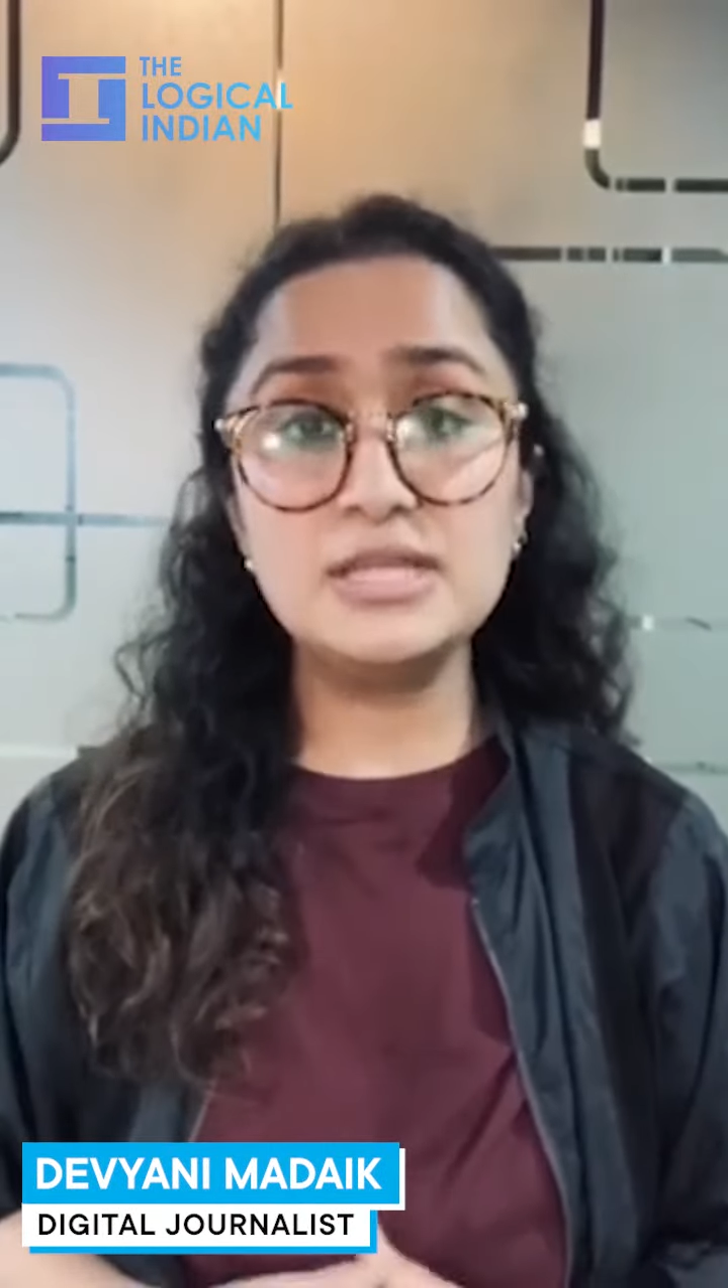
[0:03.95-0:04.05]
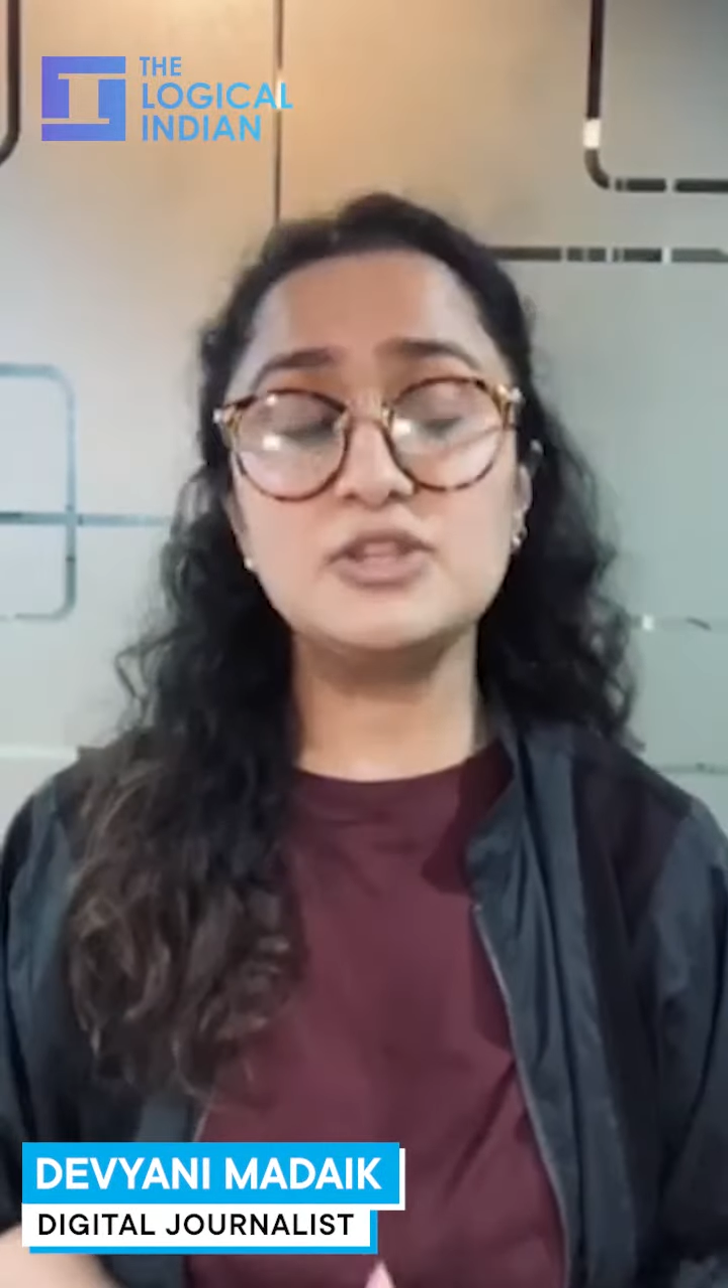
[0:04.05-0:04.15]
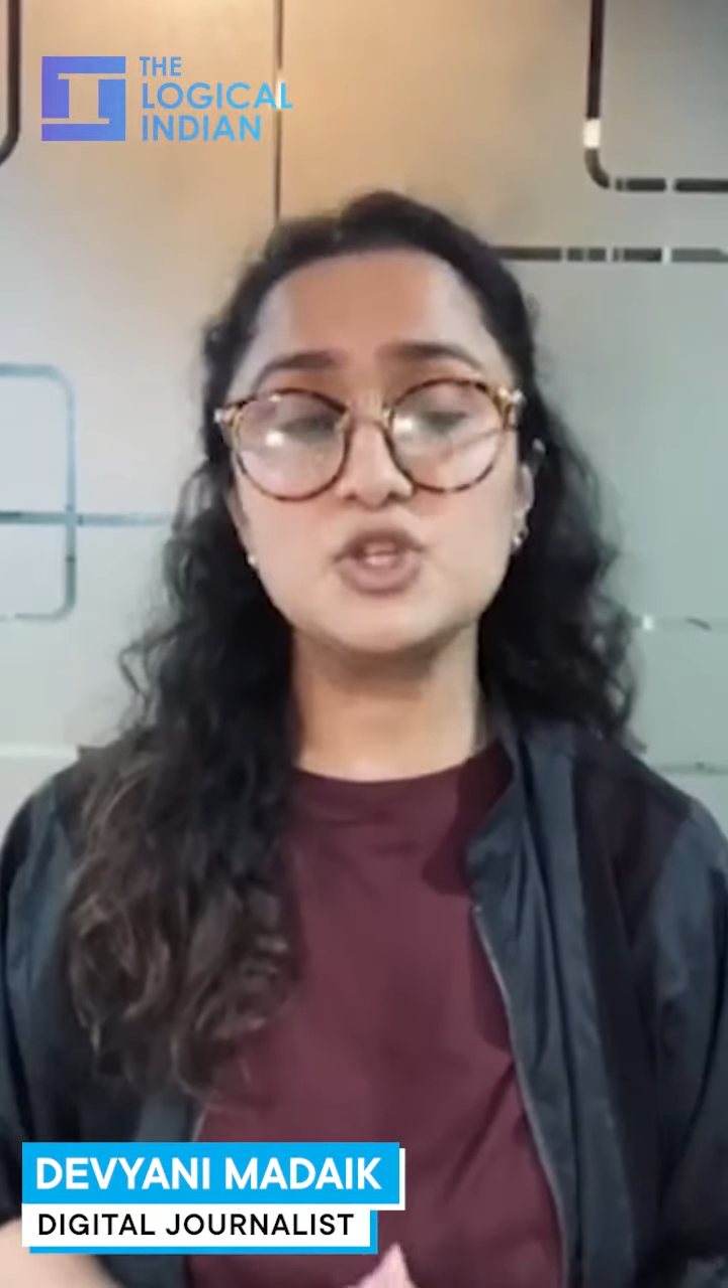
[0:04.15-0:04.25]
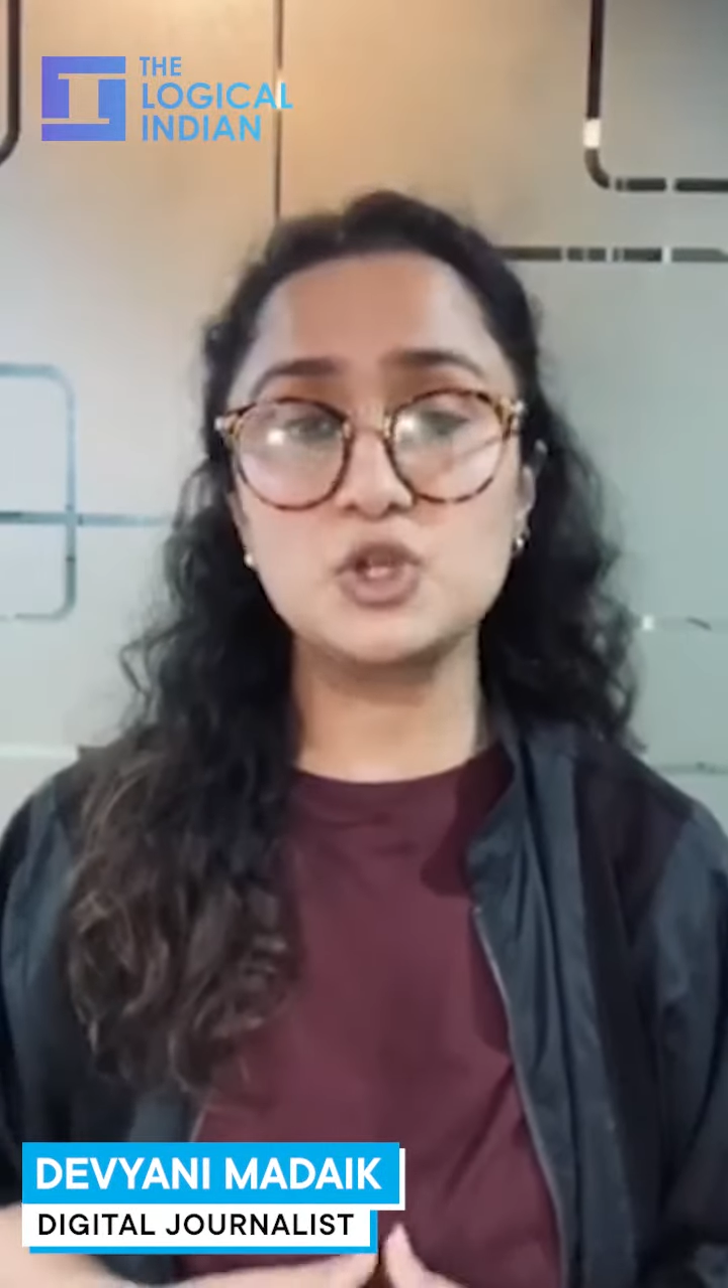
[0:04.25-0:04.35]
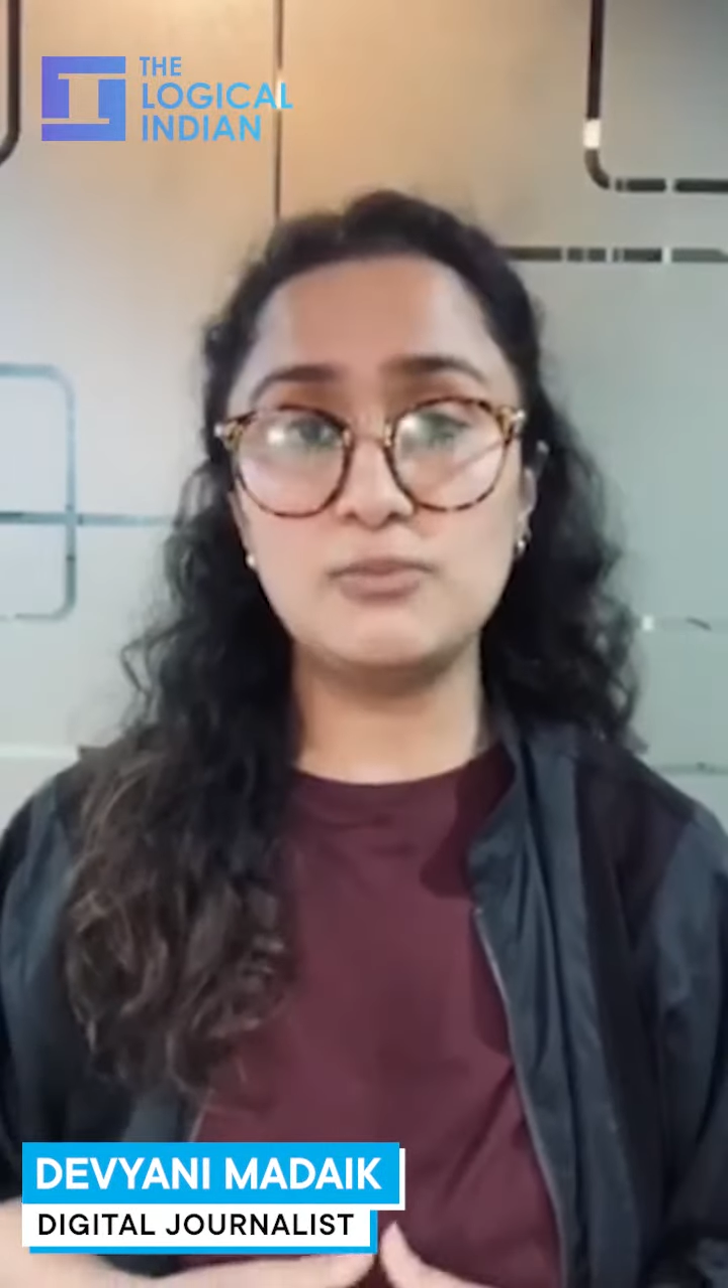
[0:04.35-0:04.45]

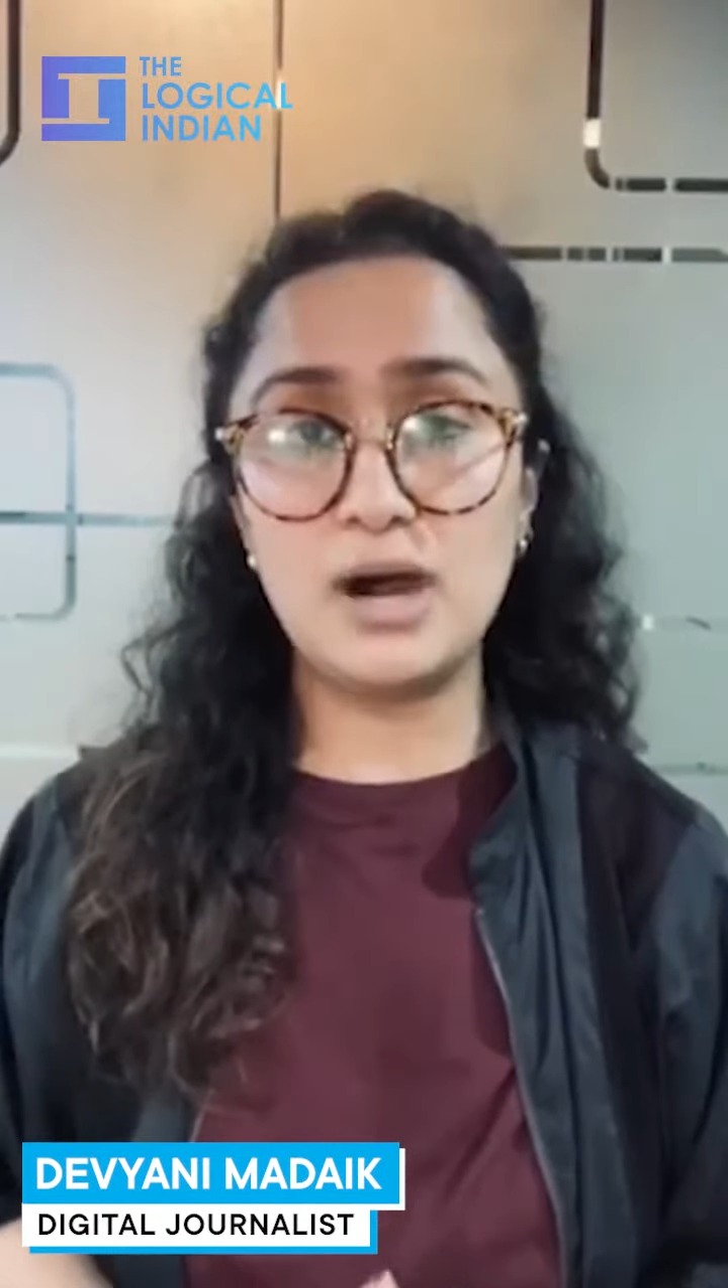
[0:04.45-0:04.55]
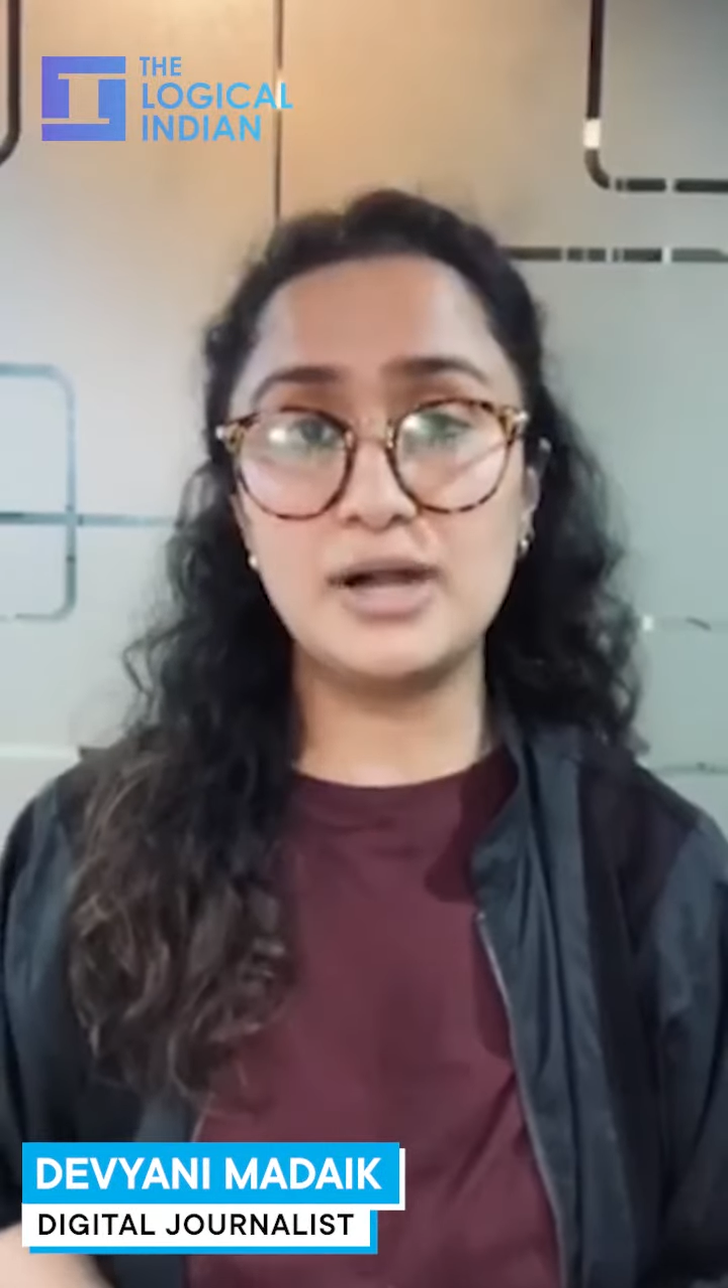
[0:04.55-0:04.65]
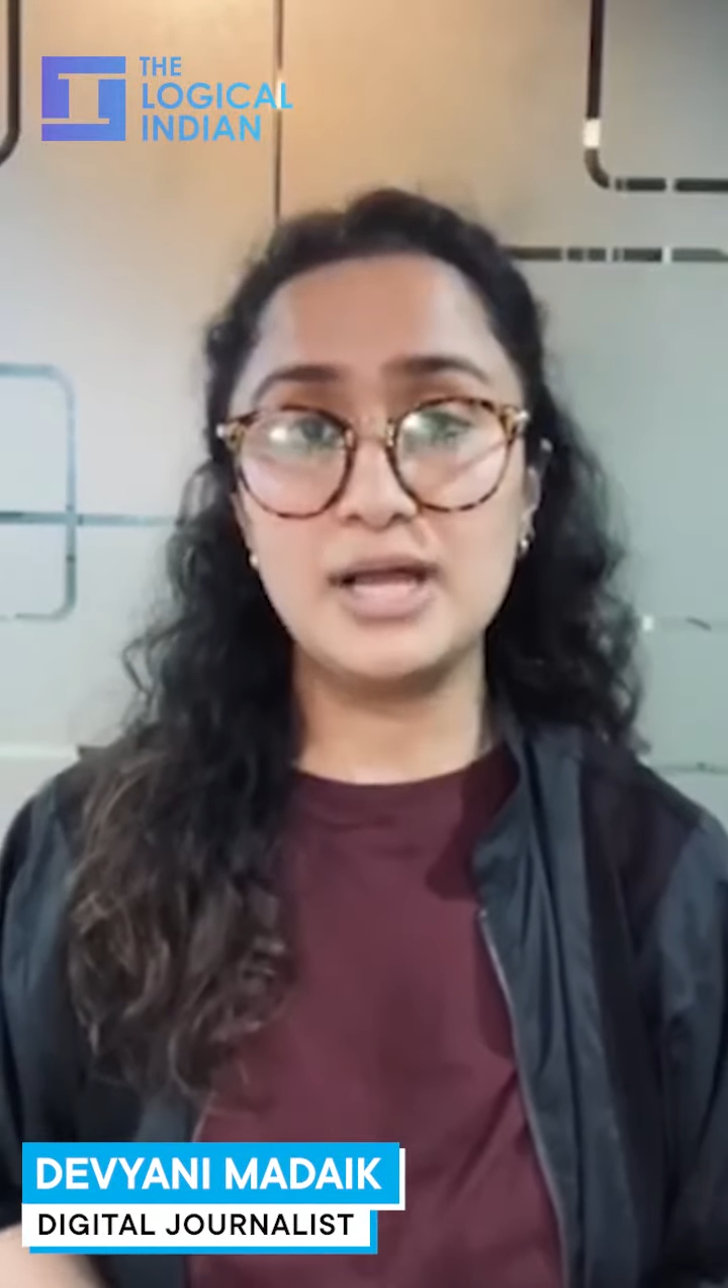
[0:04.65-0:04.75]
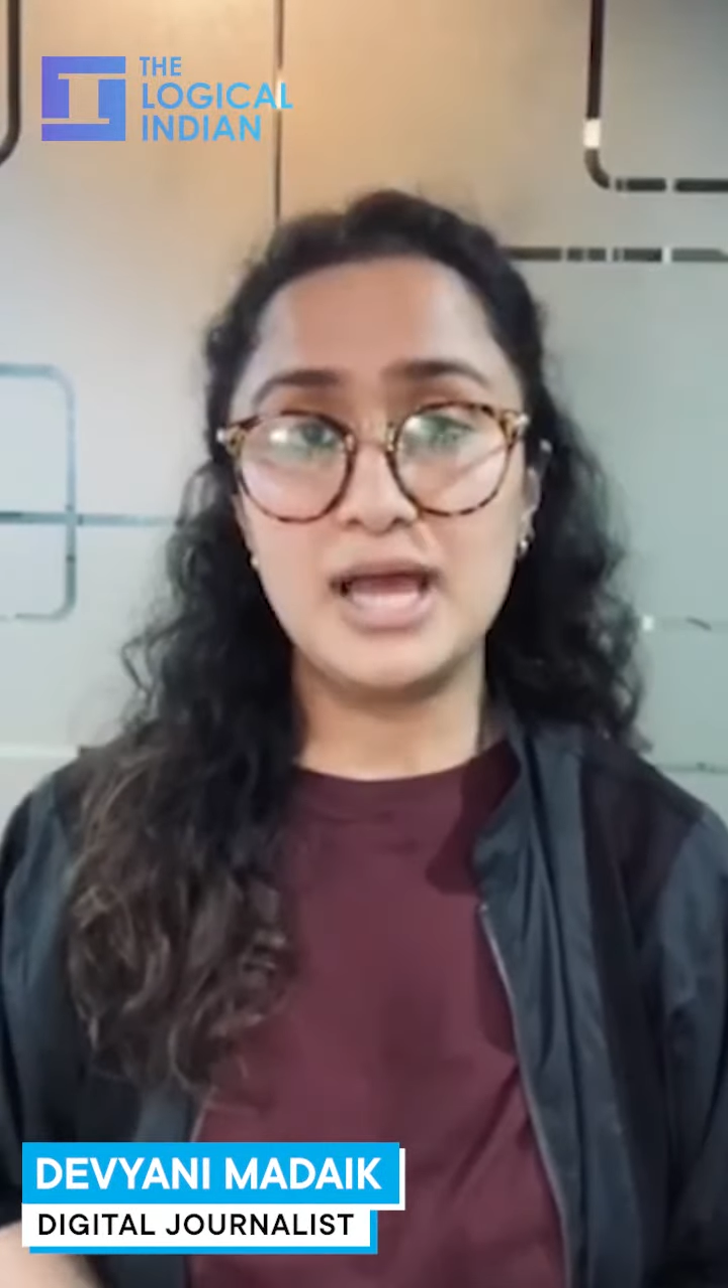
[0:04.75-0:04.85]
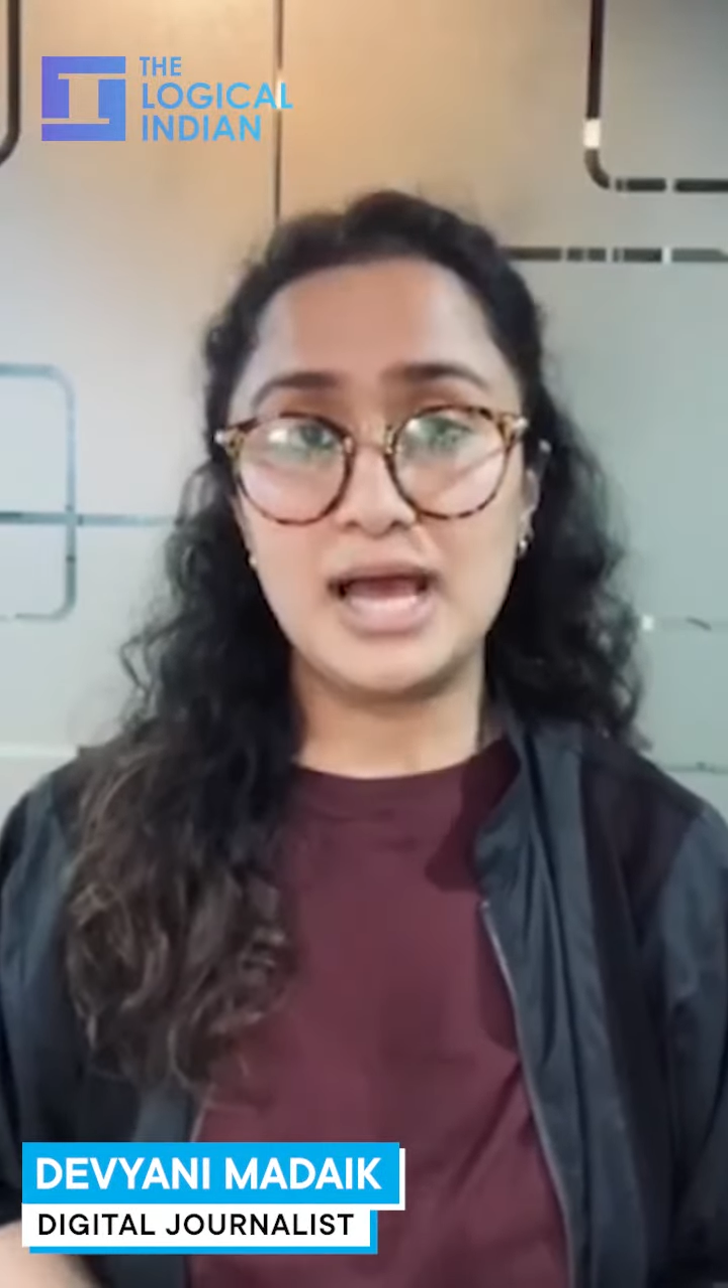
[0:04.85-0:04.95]
Nitish
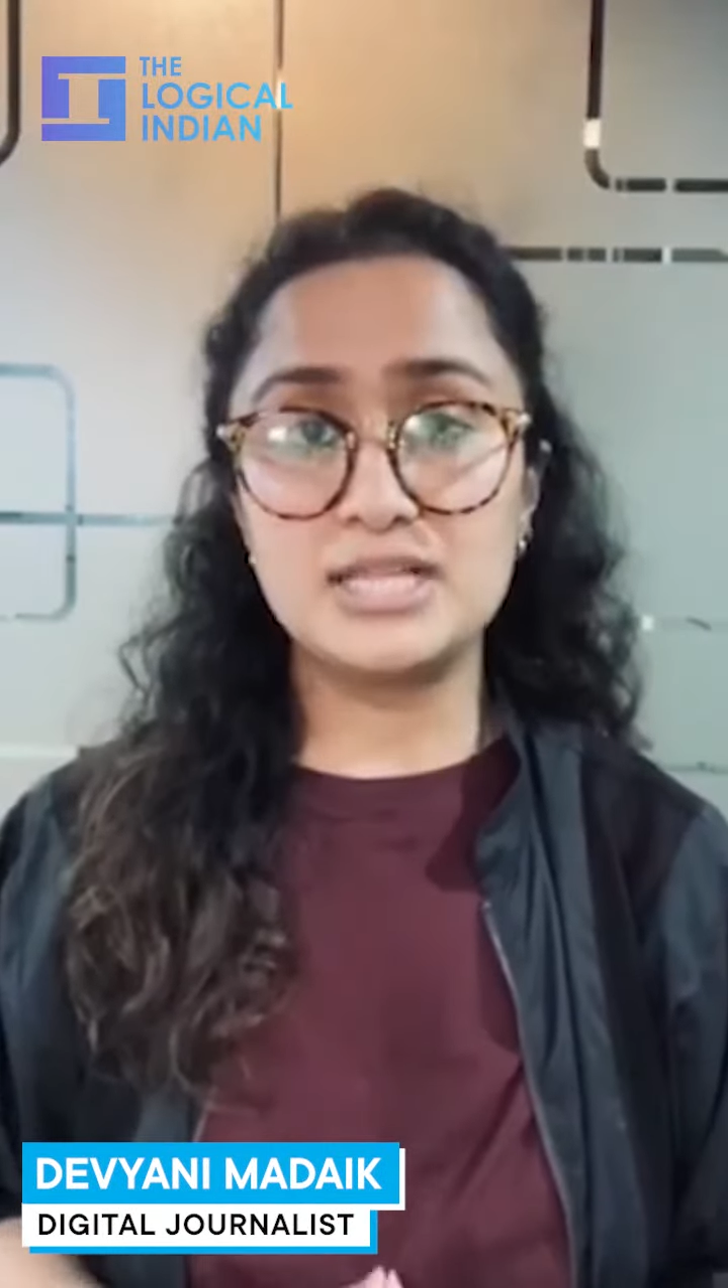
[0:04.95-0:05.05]
Kumar